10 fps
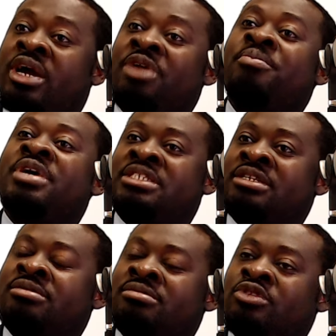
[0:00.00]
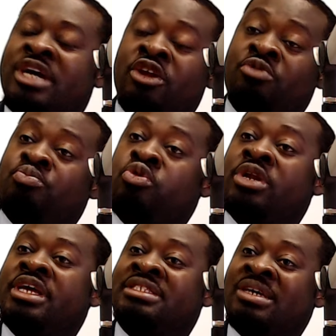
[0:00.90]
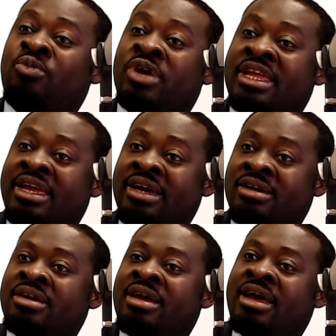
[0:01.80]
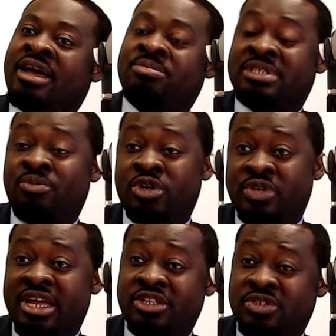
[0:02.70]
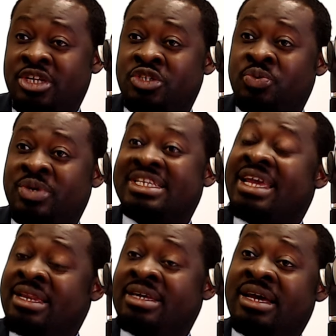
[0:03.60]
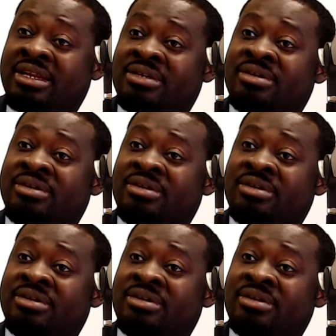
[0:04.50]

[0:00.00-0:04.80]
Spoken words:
You cannot mention, you cannot pull in someone here, help someone to get into the U.S. illegally.